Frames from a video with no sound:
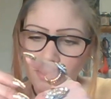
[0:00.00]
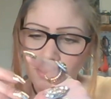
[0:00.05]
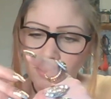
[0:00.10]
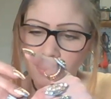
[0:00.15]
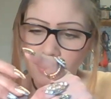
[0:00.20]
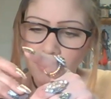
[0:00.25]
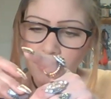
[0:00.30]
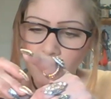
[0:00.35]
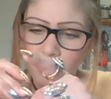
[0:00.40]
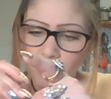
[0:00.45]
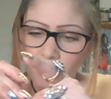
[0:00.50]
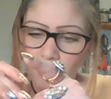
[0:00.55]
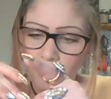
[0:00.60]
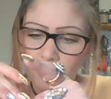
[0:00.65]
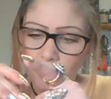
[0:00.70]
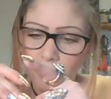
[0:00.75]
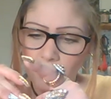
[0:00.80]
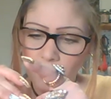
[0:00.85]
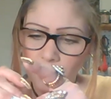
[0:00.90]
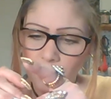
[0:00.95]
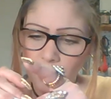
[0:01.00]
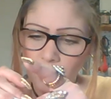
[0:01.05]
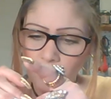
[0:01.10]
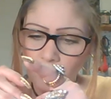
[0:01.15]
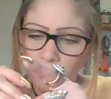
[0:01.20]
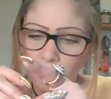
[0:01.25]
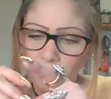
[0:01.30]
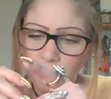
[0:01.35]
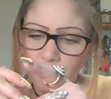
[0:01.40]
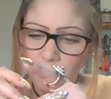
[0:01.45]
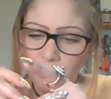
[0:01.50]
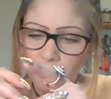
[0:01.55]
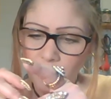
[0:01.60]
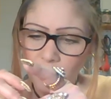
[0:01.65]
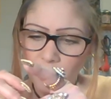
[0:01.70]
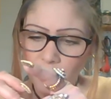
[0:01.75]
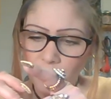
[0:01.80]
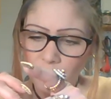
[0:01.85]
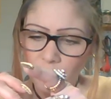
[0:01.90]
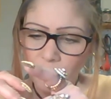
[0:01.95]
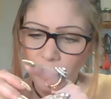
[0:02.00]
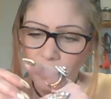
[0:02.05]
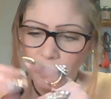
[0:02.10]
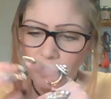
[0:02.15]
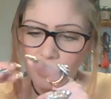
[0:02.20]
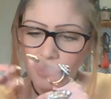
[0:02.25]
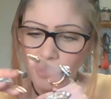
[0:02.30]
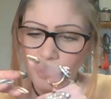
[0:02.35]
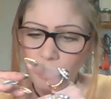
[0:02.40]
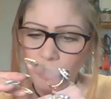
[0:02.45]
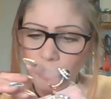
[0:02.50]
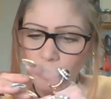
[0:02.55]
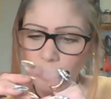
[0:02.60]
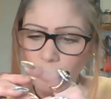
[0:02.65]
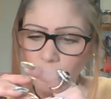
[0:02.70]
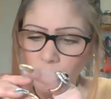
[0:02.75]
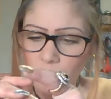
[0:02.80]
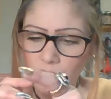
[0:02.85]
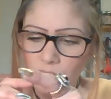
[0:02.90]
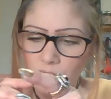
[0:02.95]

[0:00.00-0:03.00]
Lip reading: So it would have been better if I had two.